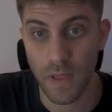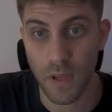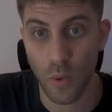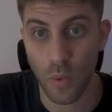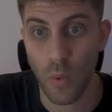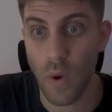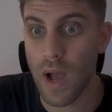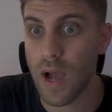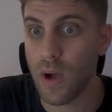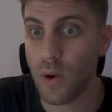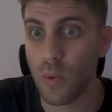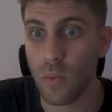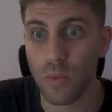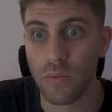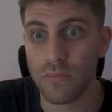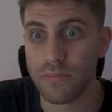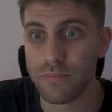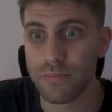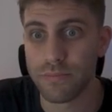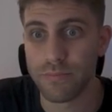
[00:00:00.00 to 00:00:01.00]
Wow,
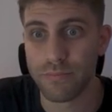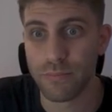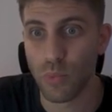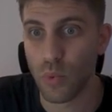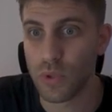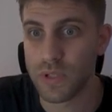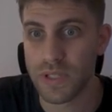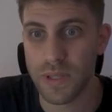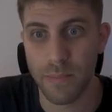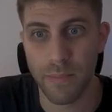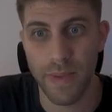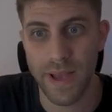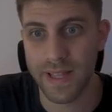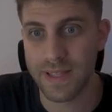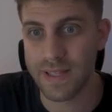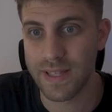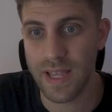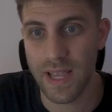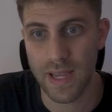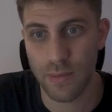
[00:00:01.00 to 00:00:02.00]
what a
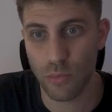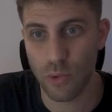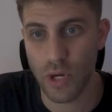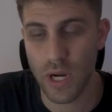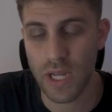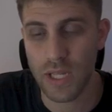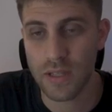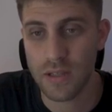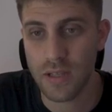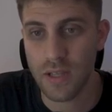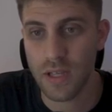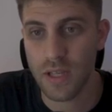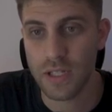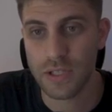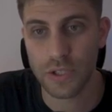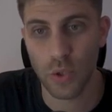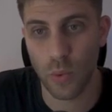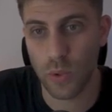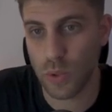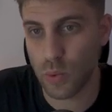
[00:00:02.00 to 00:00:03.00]
bad game, right?
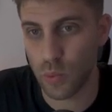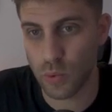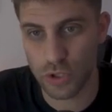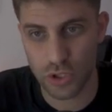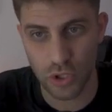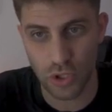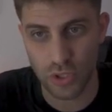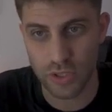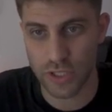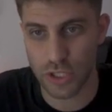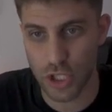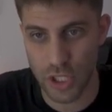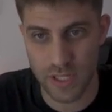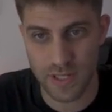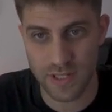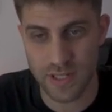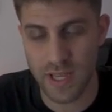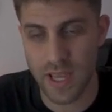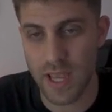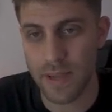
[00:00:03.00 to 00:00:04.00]
So it was not a
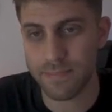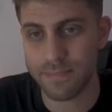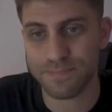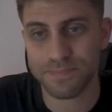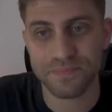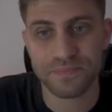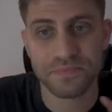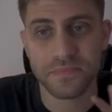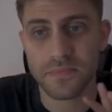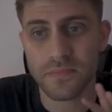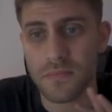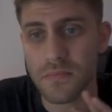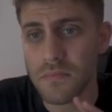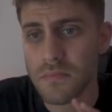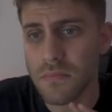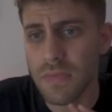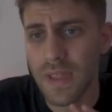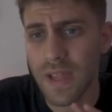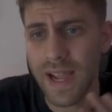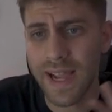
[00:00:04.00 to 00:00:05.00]
chess game.
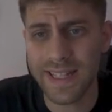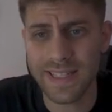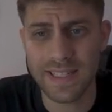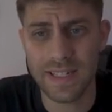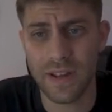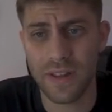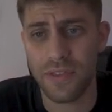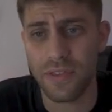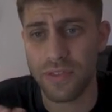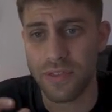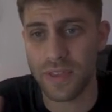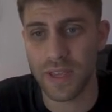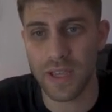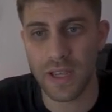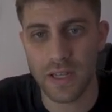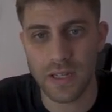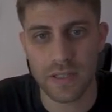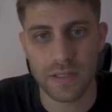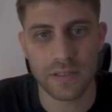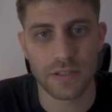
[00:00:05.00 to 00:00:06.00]
I didn't
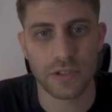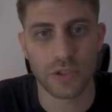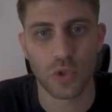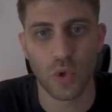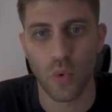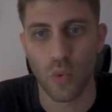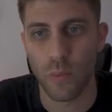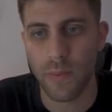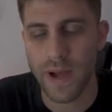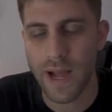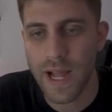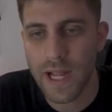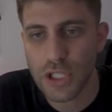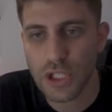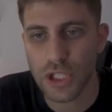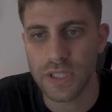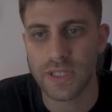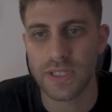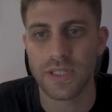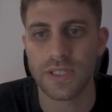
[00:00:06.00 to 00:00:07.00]
think so
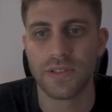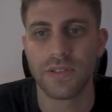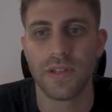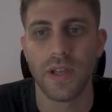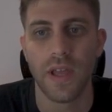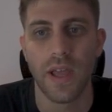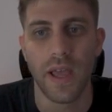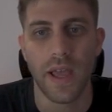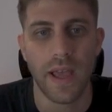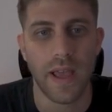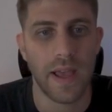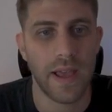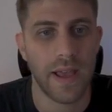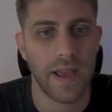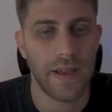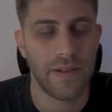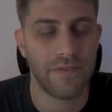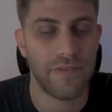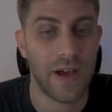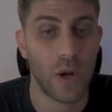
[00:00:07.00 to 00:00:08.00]
much. I didn't
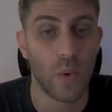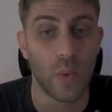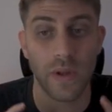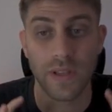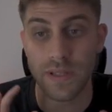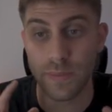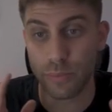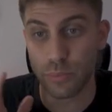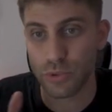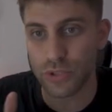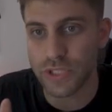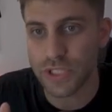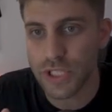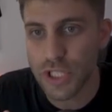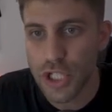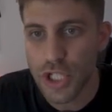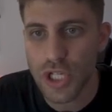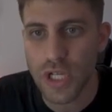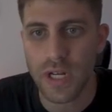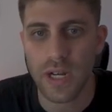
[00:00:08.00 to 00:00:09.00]
evaluate the
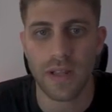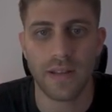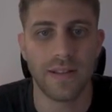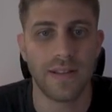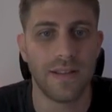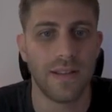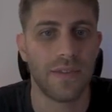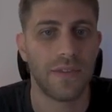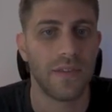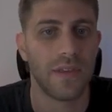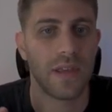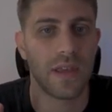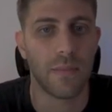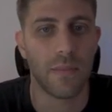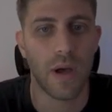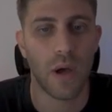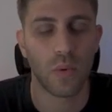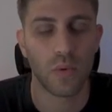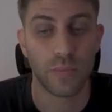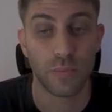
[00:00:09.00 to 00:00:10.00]
position. I didn't think
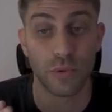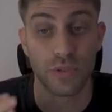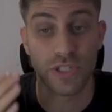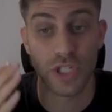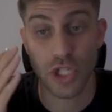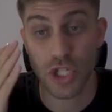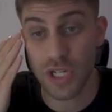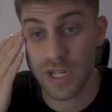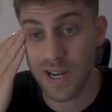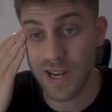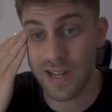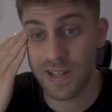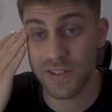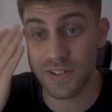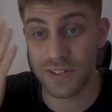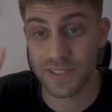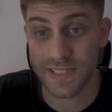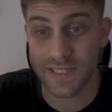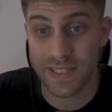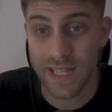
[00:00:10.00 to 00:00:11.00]
about positional
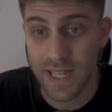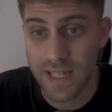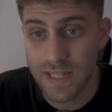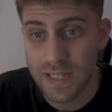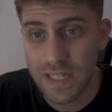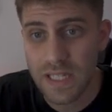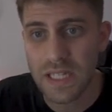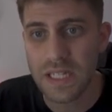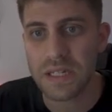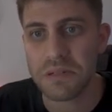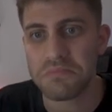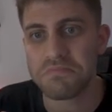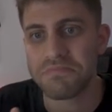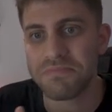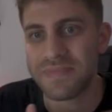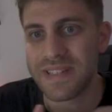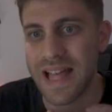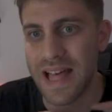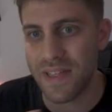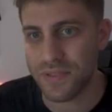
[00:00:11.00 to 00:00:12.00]
understanding.
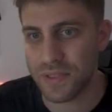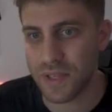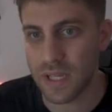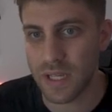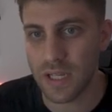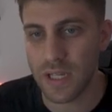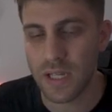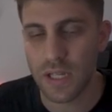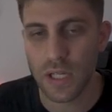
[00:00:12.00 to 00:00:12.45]
Nothing.